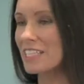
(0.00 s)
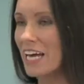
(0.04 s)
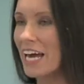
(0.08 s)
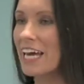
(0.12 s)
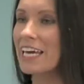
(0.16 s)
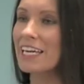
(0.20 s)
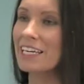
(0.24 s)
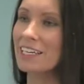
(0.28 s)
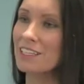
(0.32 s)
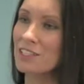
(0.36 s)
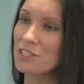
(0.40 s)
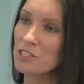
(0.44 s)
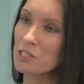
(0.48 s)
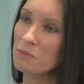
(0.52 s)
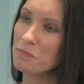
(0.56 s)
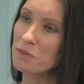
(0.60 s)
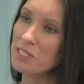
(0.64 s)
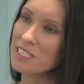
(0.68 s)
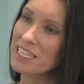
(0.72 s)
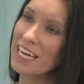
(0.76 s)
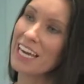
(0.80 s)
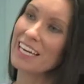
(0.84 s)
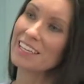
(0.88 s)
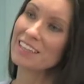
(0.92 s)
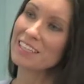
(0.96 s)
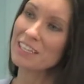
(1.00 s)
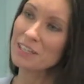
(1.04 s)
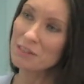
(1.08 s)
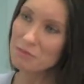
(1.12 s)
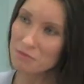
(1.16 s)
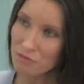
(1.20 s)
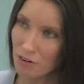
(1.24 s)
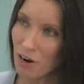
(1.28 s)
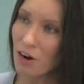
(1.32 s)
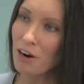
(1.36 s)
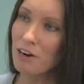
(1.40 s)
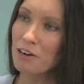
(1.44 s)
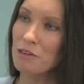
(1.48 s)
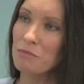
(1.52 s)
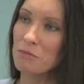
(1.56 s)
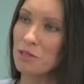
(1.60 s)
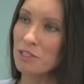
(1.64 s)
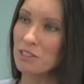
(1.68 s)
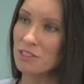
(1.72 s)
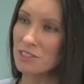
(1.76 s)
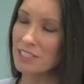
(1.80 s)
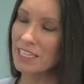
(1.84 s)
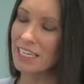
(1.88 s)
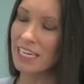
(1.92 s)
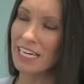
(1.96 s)
are taken to protect the
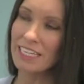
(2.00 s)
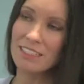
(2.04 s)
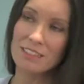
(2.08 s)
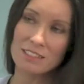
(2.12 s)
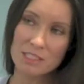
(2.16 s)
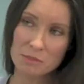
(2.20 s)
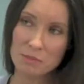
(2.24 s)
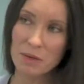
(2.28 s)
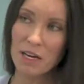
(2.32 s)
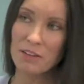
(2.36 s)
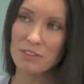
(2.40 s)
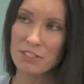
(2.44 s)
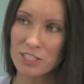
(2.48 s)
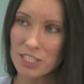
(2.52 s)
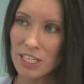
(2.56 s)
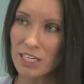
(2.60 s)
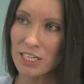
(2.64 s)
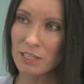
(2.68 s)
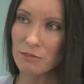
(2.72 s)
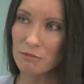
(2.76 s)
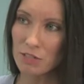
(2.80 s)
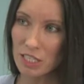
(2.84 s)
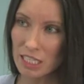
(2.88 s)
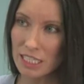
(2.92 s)
environment against pathogenic